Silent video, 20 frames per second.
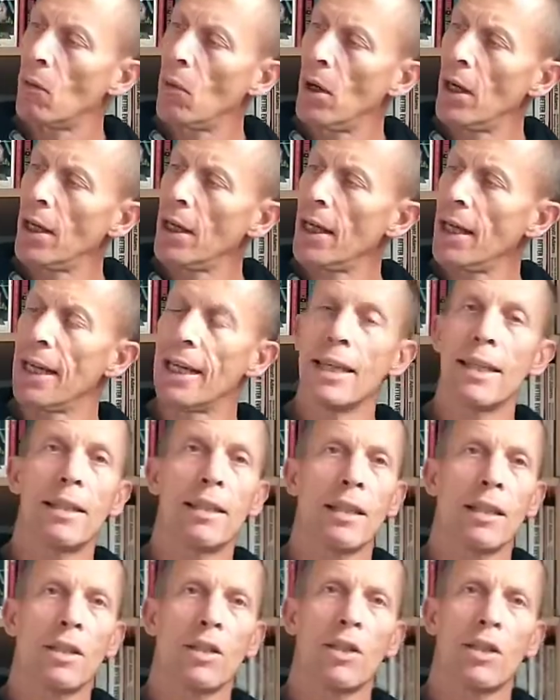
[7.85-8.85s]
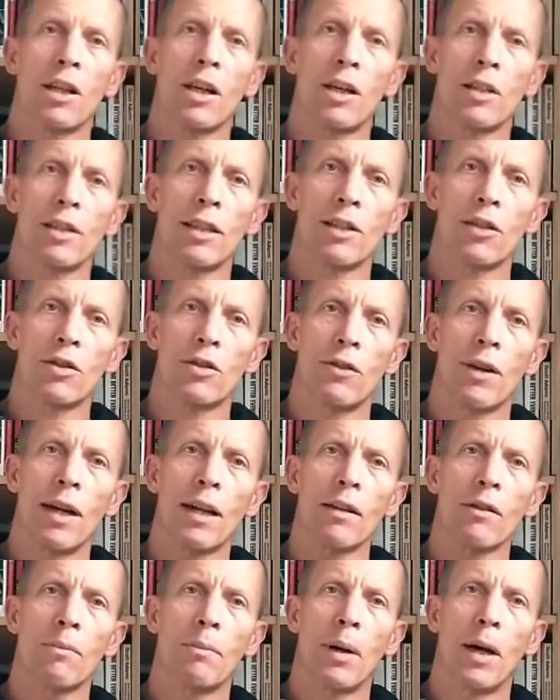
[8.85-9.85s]
One is Starting
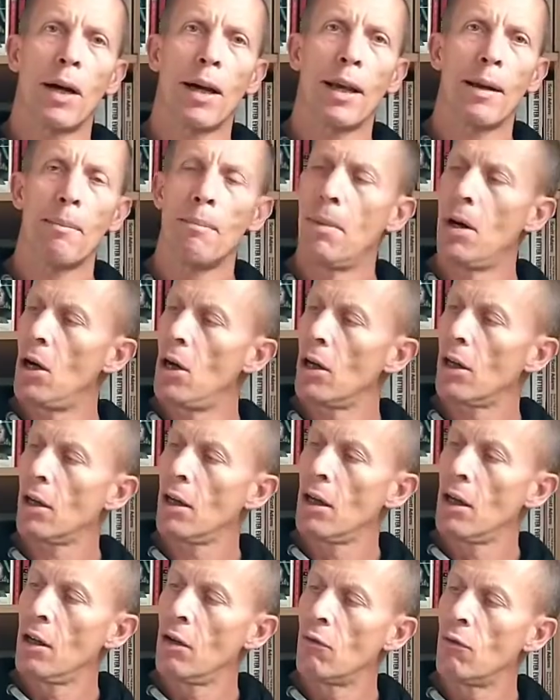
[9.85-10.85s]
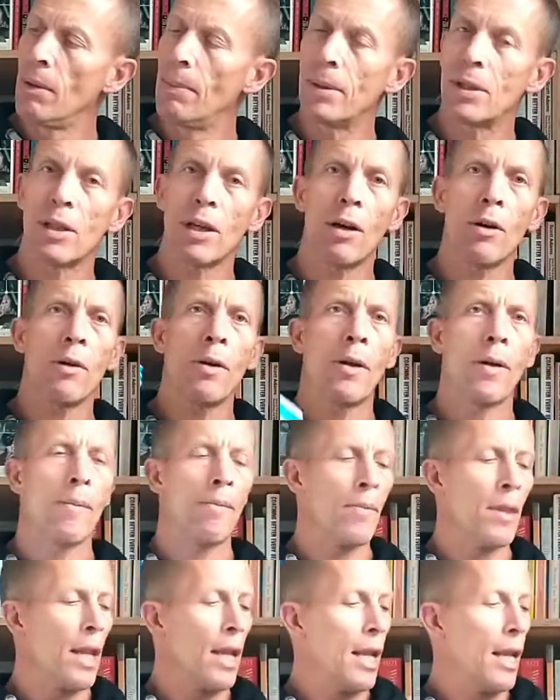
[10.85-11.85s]
Strength by Mark Rippetoe,
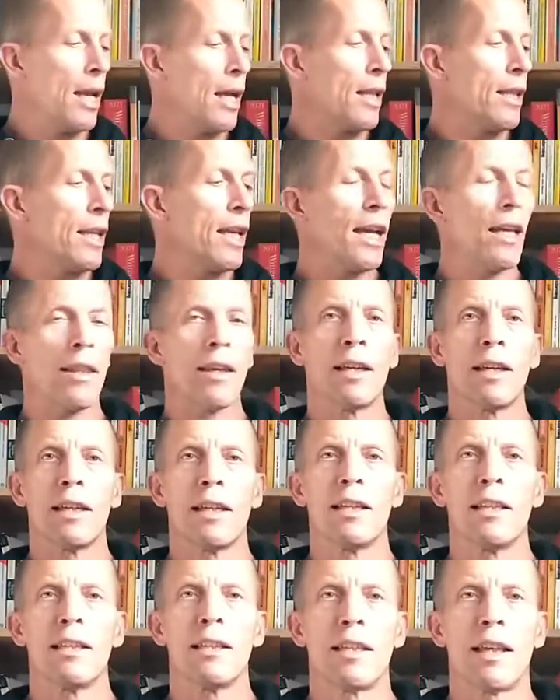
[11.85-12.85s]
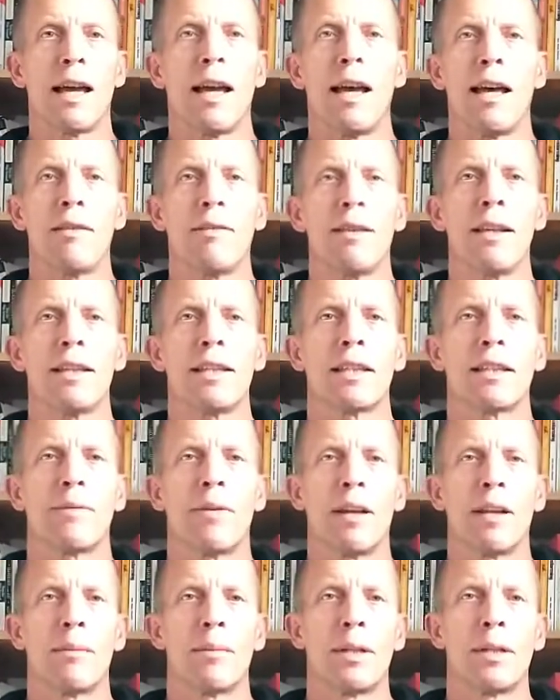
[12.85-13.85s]
and the other is Athletic
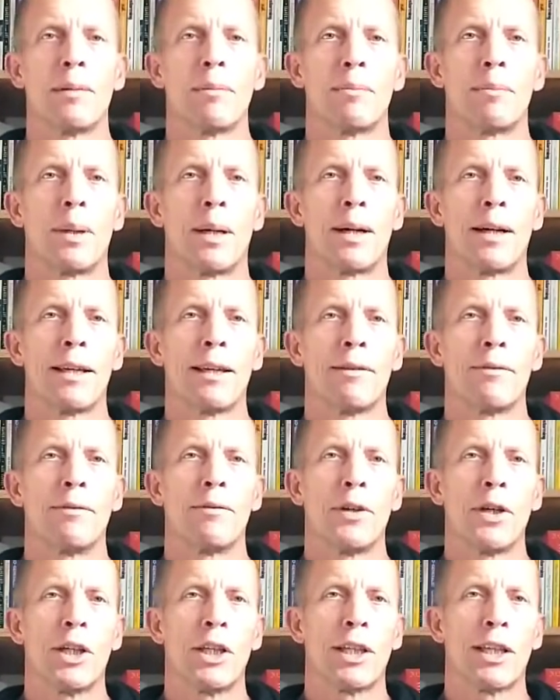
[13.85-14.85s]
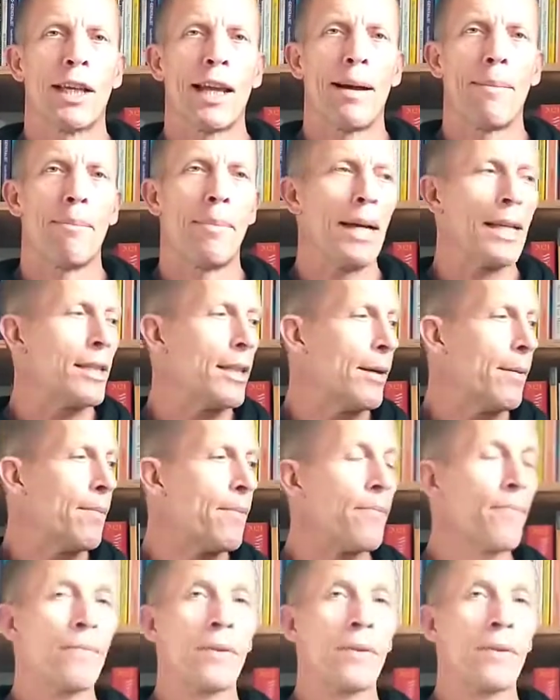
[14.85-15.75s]
Development by Vern Gambetta.